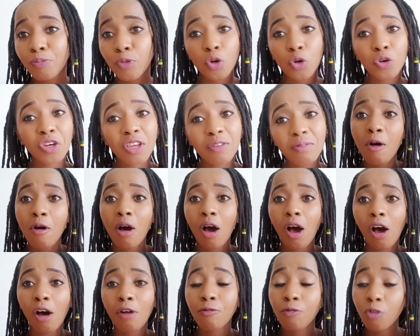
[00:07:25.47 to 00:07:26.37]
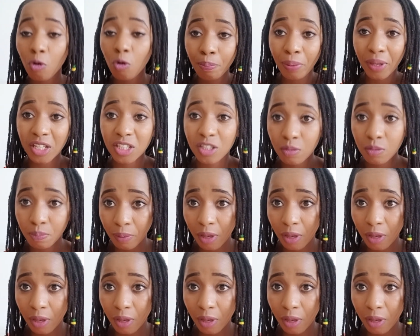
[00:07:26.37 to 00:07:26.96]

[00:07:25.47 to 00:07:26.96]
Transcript: you're given a 4-page